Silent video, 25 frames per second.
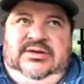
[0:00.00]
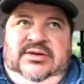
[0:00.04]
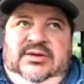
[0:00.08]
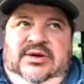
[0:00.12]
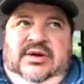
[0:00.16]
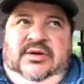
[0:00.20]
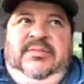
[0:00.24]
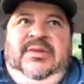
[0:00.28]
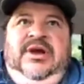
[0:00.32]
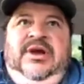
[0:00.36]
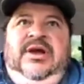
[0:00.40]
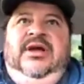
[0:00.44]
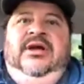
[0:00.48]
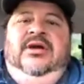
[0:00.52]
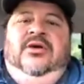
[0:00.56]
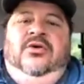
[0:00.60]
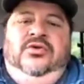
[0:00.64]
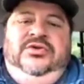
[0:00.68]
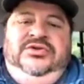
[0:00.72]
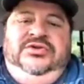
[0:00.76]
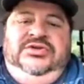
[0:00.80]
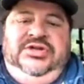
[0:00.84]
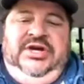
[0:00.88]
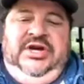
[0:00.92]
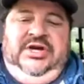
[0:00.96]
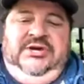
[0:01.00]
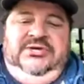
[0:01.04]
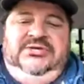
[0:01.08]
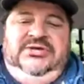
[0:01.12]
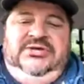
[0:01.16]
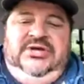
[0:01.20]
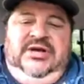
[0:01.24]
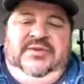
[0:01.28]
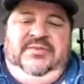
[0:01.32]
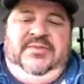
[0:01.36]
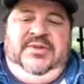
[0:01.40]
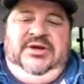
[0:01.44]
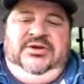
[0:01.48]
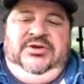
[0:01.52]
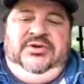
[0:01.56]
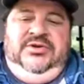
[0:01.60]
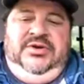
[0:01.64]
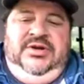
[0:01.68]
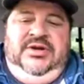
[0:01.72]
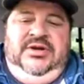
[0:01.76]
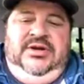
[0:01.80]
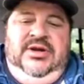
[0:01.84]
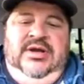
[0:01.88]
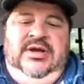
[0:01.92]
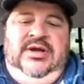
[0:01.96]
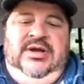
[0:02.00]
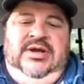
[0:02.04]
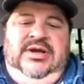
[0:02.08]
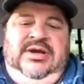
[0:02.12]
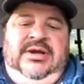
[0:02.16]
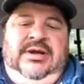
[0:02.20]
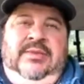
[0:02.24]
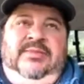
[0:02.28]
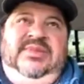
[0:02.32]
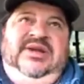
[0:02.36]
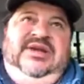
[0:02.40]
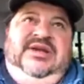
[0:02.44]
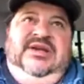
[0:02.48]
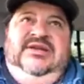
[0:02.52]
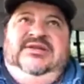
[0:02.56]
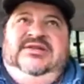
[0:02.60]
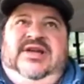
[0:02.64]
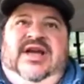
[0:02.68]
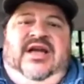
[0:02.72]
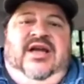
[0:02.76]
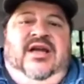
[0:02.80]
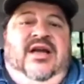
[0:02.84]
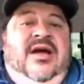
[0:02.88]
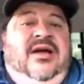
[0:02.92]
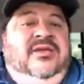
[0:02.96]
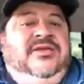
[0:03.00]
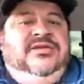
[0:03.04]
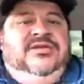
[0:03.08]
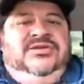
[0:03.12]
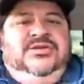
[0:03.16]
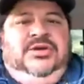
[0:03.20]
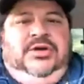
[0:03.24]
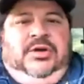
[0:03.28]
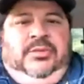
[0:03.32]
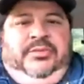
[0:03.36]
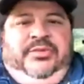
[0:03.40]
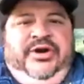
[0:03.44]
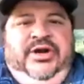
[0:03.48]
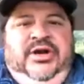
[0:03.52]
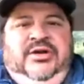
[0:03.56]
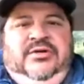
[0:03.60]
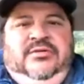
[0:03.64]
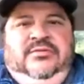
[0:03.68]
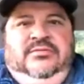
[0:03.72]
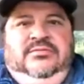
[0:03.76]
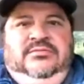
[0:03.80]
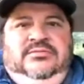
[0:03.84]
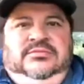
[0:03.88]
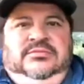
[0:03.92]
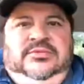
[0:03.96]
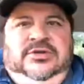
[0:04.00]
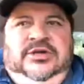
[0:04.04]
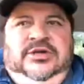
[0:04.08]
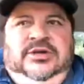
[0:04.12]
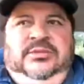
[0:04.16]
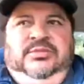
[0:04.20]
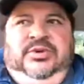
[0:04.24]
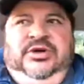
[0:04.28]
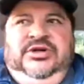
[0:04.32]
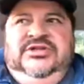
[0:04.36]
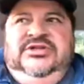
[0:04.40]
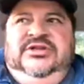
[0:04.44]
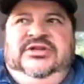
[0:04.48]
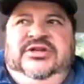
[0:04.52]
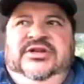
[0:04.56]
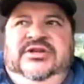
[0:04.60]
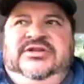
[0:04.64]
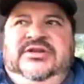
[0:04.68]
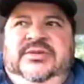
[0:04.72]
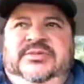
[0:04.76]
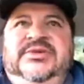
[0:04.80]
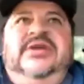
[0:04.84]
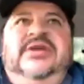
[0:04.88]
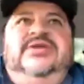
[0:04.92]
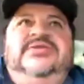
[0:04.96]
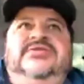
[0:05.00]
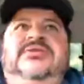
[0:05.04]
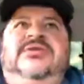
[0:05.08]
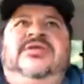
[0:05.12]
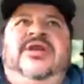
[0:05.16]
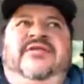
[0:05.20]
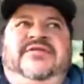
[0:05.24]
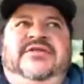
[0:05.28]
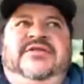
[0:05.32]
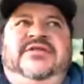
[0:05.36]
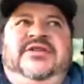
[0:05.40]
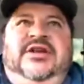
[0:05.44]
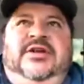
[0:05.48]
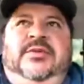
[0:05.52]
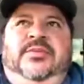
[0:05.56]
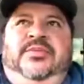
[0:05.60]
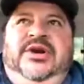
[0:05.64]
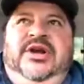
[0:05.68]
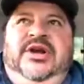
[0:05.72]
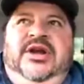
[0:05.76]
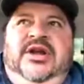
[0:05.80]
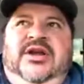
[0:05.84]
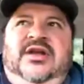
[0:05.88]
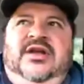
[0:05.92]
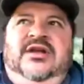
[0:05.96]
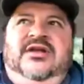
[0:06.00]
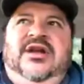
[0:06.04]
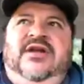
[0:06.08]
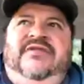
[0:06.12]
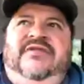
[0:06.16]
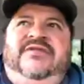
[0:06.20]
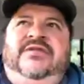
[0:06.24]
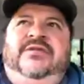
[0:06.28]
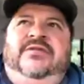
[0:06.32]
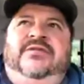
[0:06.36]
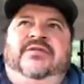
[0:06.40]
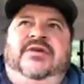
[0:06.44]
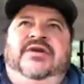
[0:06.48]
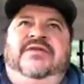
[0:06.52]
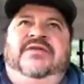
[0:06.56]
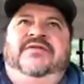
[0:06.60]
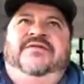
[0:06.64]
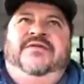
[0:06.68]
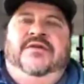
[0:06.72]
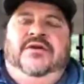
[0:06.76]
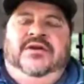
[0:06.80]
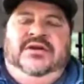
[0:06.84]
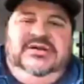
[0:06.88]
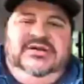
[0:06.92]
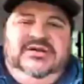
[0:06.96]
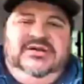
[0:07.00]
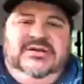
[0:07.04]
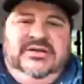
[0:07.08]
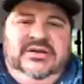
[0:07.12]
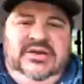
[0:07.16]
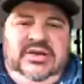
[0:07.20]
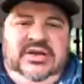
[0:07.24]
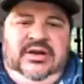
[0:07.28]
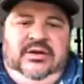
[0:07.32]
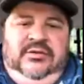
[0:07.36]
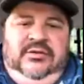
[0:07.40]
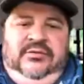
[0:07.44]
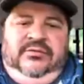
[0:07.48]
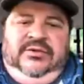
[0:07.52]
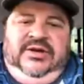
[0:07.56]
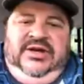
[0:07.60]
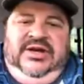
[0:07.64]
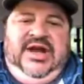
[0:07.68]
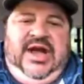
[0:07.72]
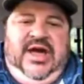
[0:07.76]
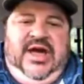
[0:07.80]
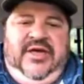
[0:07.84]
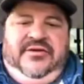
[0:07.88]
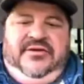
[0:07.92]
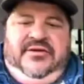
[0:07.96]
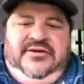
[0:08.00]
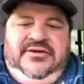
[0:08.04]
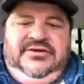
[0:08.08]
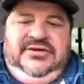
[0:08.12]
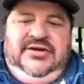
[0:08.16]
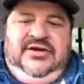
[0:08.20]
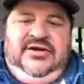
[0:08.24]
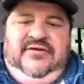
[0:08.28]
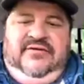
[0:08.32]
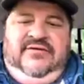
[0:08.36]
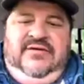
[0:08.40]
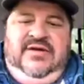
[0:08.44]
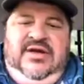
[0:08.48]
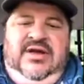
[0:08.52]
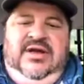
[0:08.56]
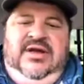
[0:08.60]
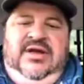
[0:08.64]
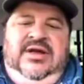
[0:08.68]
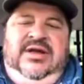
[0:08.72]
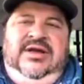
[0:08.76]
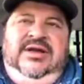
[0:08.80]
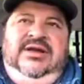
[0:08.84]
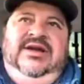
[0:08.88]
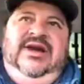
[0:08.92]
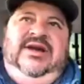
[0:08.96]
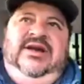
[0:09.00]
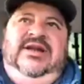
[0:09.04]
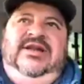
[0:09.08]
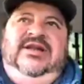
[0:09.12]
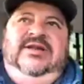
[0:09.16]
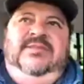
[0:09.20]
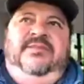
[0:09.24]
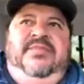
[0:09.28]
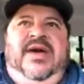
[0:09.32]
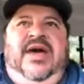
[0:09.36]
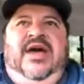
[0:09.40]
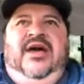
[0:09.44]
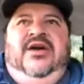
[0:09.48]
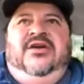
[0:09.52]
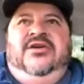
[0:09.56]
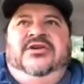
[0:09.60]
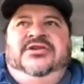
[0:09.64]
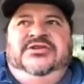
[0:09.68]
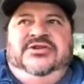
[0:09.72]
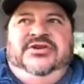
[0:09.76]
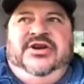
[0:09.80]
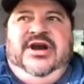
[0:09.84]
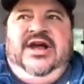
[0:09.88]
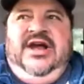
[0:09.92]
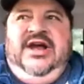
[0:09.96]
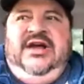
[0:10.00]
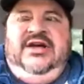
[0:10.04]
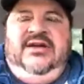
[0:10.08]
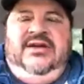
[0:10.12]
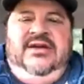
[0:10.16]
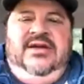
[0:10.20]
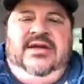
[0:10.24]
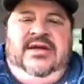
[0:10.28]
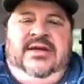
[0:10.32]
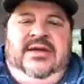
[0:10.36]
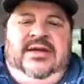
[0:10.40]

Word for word: on my old channels that I've been doing, because I, I just took a break. And personally, sometimes you have to take a break and you have to refocus, regather yourself, kind of get back on track.